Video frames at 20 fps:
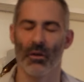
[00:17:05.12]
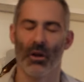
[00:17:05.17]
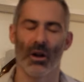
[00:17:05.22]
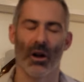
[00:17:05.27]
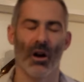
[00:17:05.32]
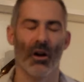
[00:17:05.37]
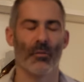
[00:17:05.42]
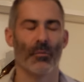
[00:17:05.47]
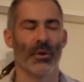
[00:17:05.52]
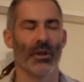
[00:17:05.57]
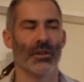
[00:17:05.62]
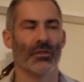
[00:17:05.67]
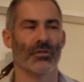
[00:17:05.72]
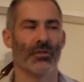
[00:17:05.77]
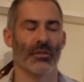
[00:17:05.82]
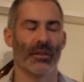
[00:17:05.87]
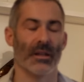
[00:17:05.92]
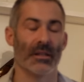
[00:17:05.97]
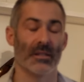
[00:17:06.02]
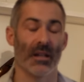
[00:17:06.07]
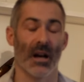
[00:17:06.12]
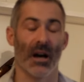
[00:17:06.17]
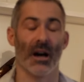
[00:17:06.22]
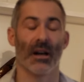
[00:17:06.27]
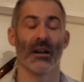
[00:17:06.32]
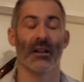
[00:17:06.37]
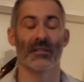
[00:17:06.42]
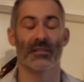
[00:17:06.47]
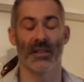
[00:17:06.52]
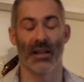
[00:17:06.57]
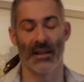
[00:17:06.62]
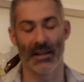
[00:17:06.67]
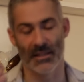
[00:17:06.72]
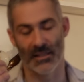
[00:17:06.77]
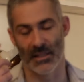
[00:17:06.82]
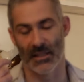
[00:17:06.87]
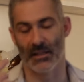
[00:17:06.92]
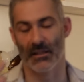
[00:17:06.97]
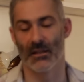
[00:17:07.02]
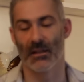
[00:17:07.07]
like, I've been through this, and I'd say
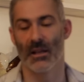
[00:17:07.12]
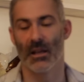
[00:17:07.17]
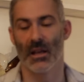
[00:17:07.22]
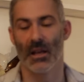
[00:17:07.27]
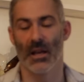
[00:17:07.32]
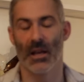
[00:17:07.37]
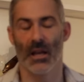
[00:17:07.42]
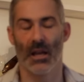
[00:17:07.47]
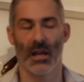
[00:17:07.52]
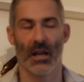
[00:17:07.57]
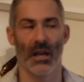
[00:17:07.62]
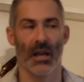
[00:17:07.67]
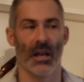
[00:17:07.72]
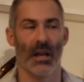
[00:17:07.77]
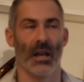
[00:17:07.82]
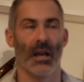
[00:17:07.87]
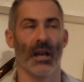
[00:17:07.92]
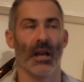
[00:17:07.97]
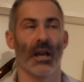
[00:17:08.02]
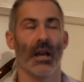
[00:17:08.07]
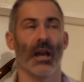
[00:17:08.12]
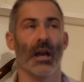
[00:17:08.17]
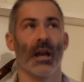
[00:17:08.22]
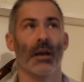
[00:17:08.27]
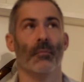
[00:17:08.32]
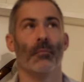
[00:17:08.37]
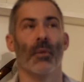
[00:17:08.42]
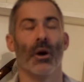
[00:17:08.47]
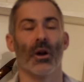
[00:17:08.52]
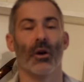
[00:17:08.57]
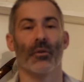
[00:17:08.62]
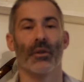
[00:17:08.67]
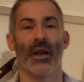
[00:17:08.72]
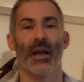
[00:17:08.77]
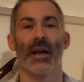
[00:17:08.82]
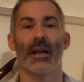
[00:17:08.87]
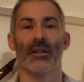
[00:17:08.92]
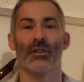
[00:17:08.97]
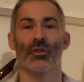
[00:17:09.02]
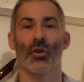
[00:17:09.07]
this in my own
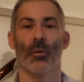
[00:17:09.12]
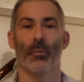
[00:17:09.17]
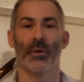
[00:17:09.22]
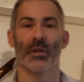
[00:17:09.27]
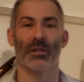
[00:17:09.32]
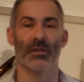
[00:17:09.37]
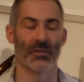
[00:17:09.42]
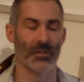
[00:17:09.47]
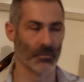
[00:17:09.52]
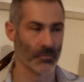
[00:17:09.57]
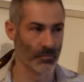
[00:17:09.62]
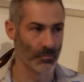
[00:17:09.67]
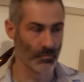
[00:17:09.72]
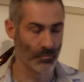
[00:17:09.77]
head, not because